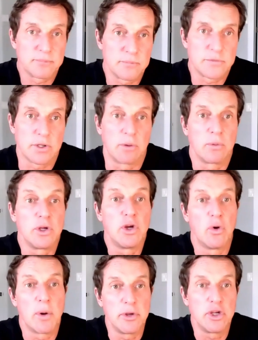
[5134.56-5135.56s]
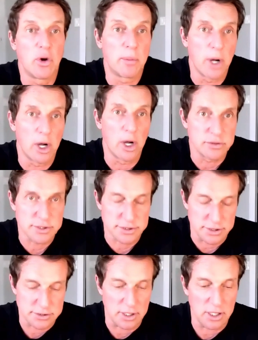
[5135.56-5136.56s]
so UMOs
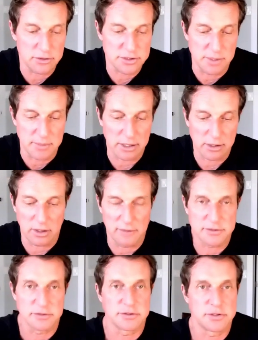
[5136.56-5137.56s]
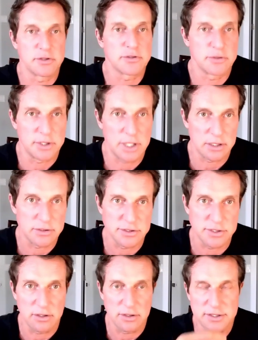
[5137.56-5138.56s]
essentially, undersea medical officers, those are the doctors
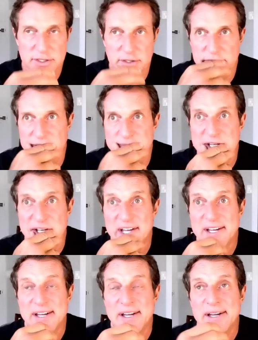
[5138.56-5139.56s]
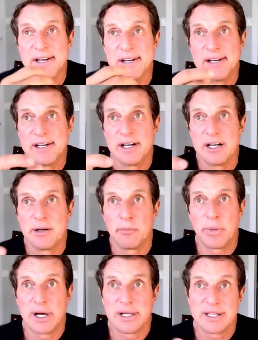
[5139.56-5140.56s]
that go to SEAL teams.
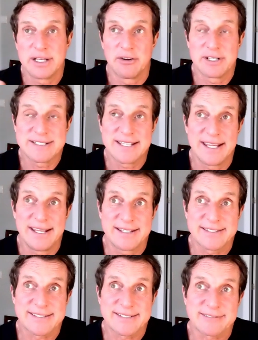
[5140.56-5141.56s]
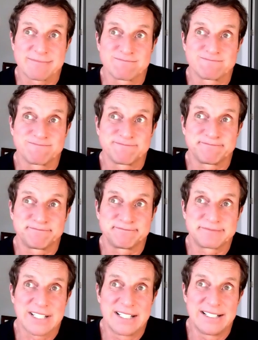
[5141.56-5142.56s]
But you know, it takes
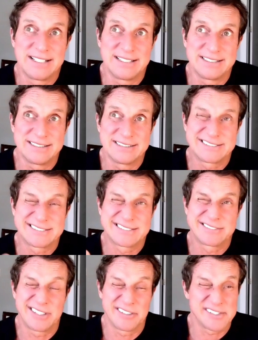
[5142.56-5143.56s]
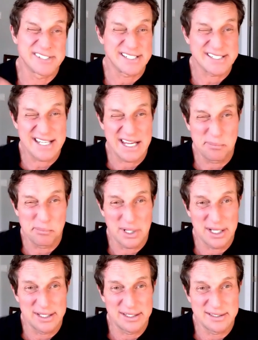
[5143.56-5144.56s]
uh, whatever six to eight
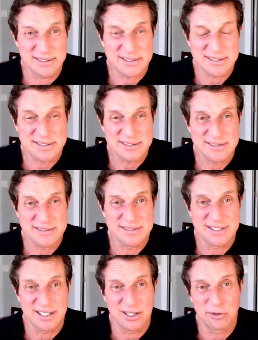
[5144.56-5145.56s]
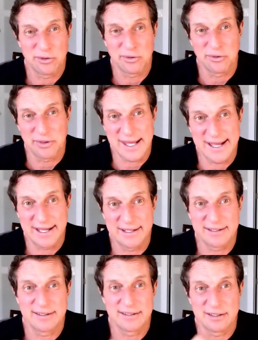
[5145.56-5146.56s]
months to go through that,
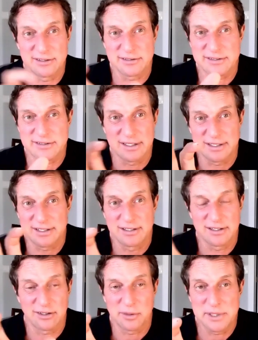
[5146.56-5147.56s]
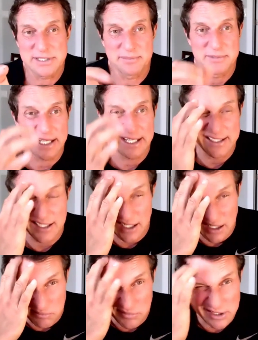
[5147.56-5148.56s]
and then there's you know, like there could be some dead
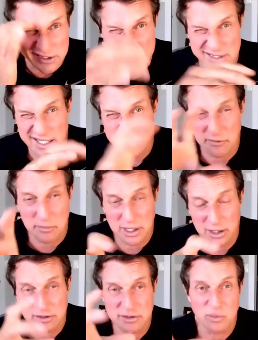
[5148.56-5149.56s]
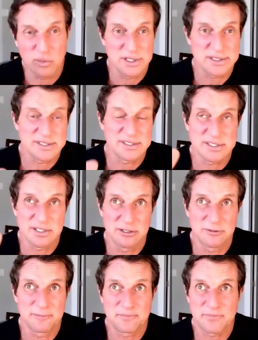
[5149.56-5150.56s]
time because not everybody goes at once, and
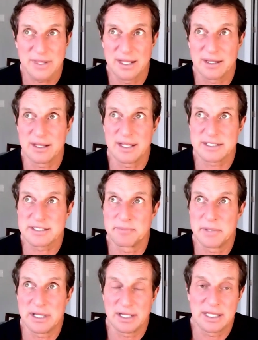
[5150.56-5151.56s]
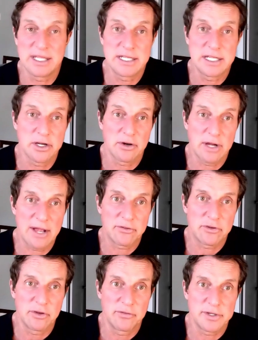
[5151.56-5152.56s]
so that can be like a year after
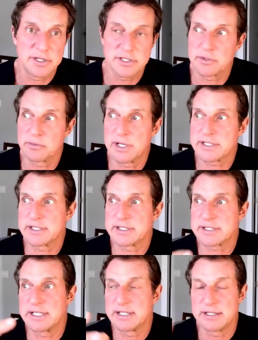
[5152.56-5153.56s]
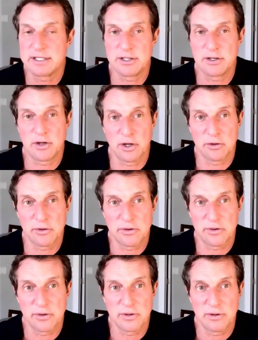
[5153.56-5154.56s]
you finish your residency. Then you go,
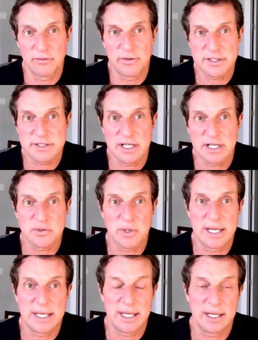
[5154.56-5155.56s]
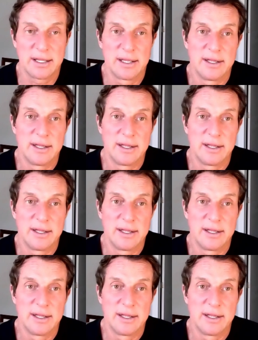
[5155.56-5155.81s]
you finish that training,